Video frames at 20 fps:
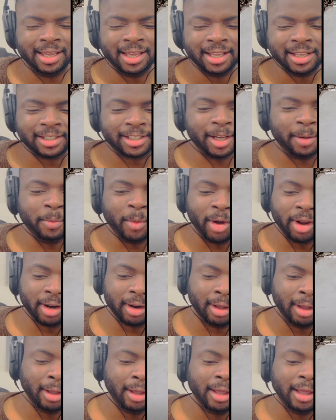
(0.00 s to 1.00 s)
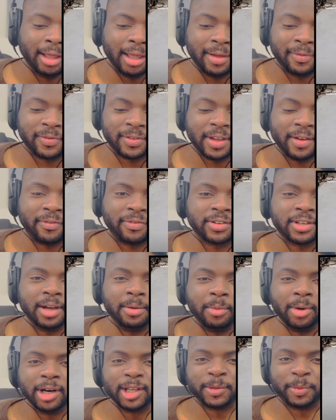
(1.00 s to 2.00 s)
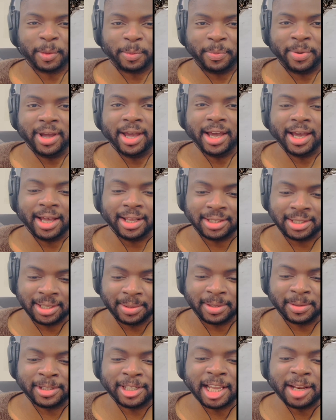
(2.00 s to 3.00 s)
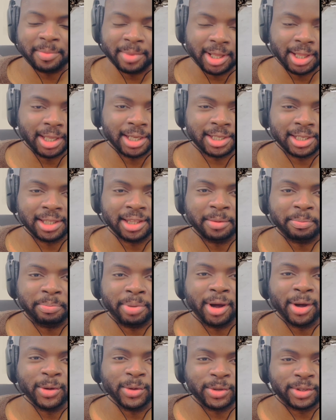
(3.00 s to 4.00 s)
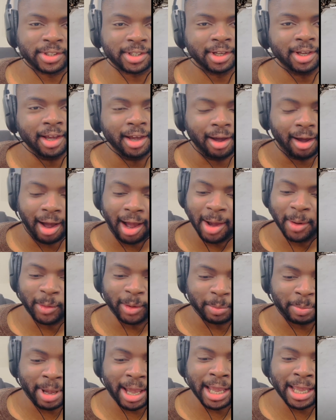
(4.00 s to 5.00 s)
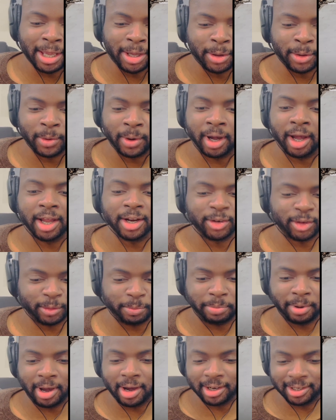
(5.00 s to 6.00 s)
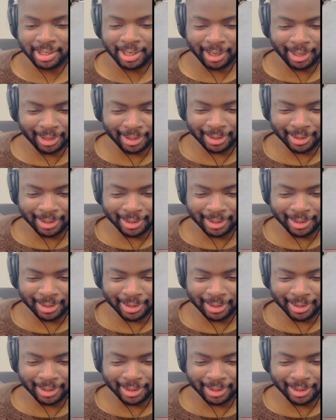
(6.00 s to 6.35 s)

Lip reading: Someone is prepared to send me this in the post, I will pay you $100.